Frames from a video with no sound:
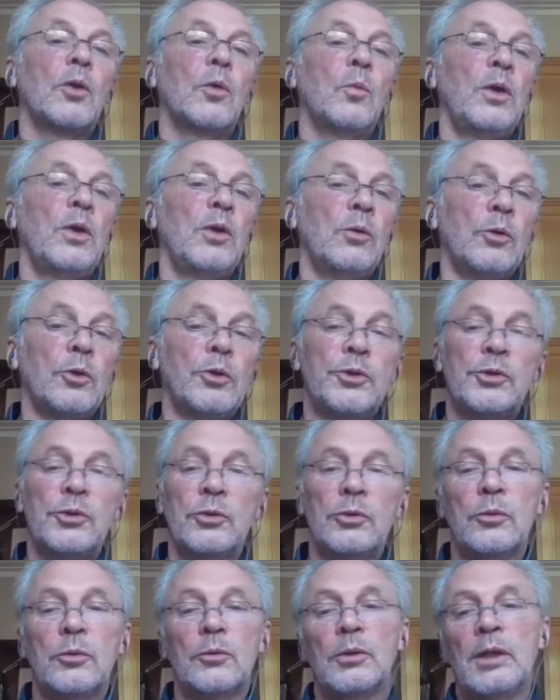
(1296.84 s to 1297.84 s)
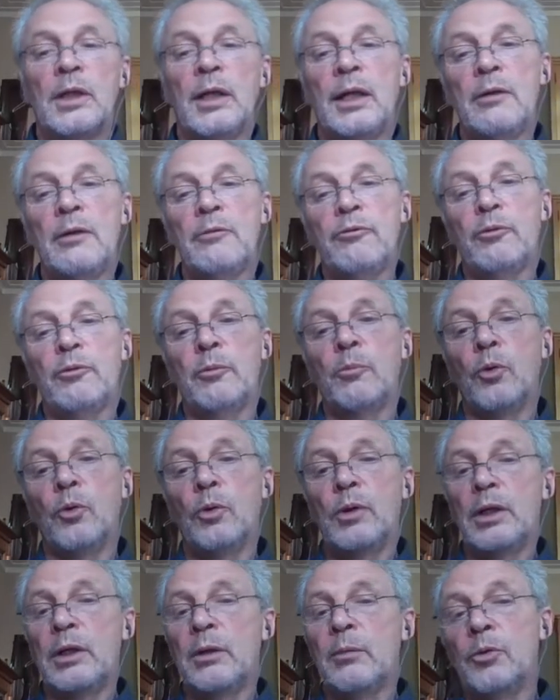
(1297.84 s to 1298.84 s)
We also have
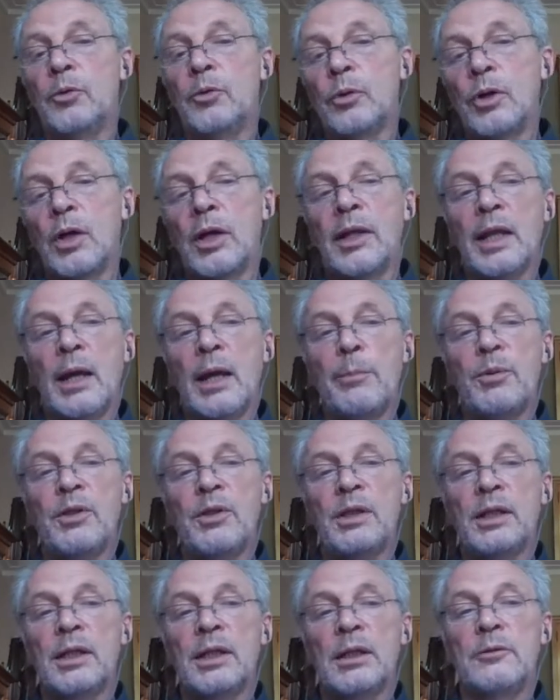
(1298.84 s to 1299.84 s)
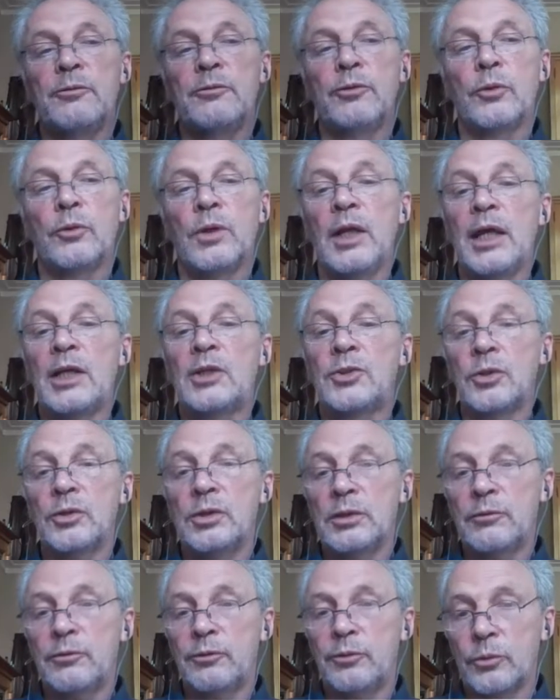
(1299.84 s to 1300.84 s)
more and more an appetite for
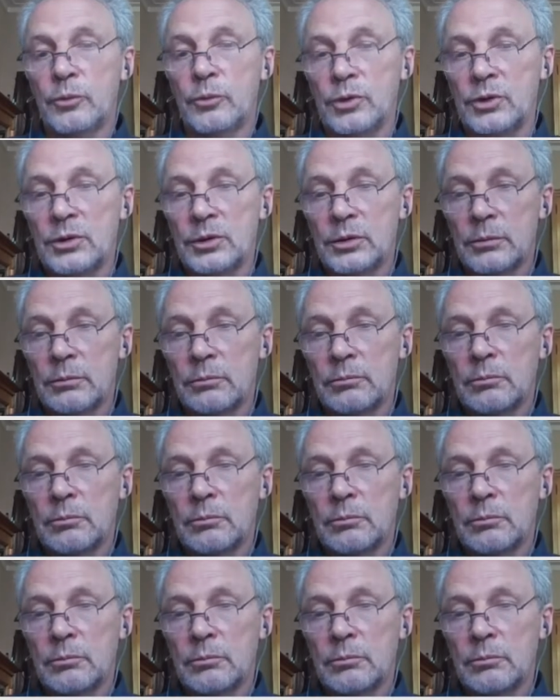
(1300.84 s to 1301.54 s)
exotic fruits.